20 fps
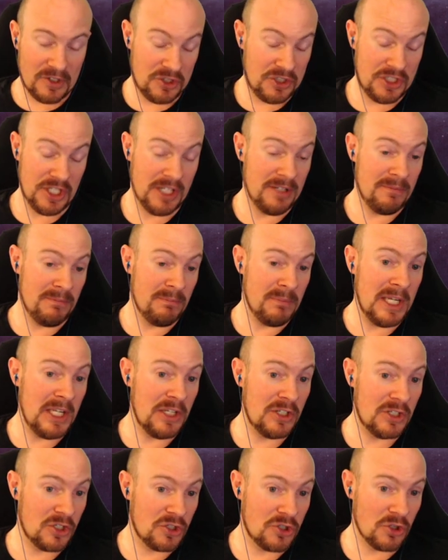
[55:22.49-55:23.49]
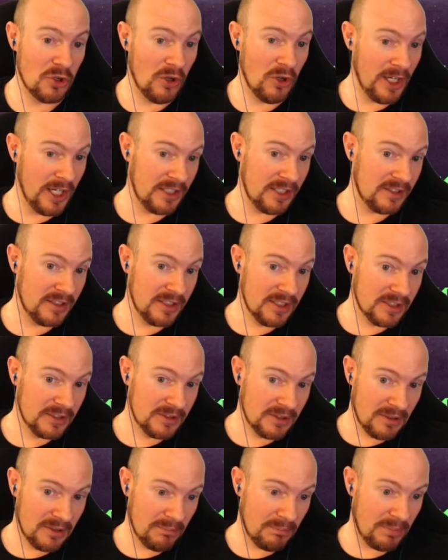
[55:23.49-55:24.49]
didn't mean to join,
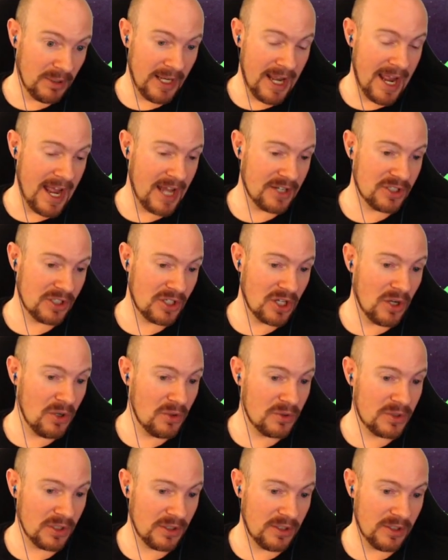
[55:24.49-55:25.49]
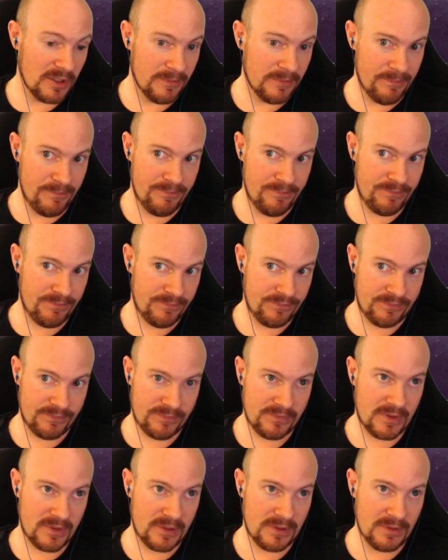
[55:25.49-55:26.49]
but had to go to the
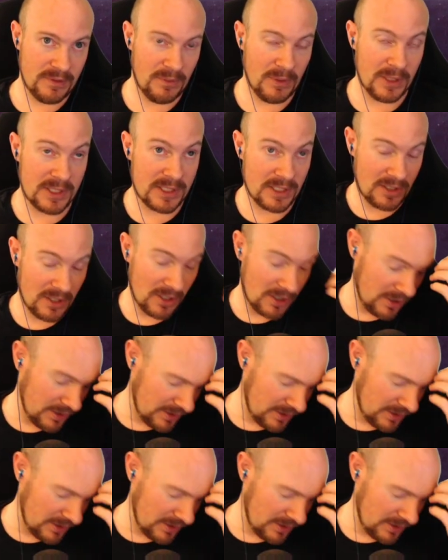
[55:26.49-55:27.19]
what's it called